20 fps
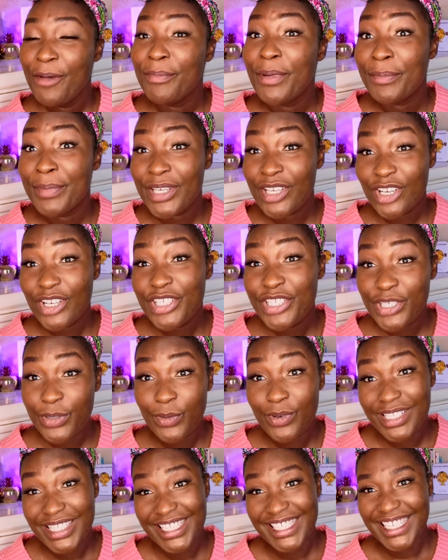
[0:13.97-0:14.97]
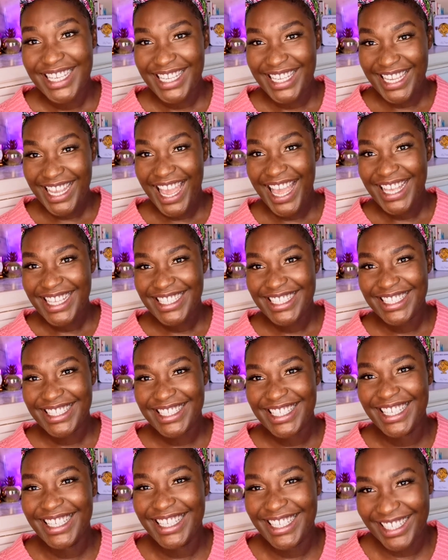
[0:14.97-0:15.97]
But because she wanted a
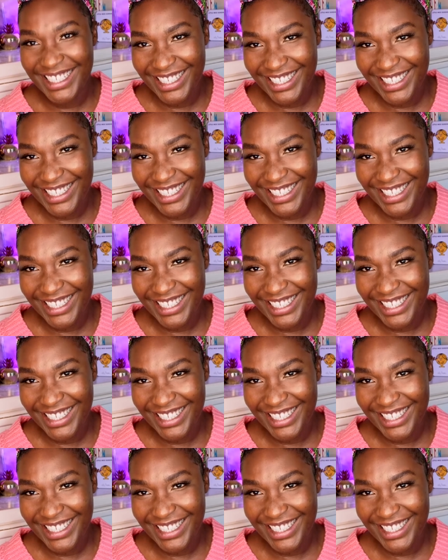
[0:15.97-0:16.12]
yes,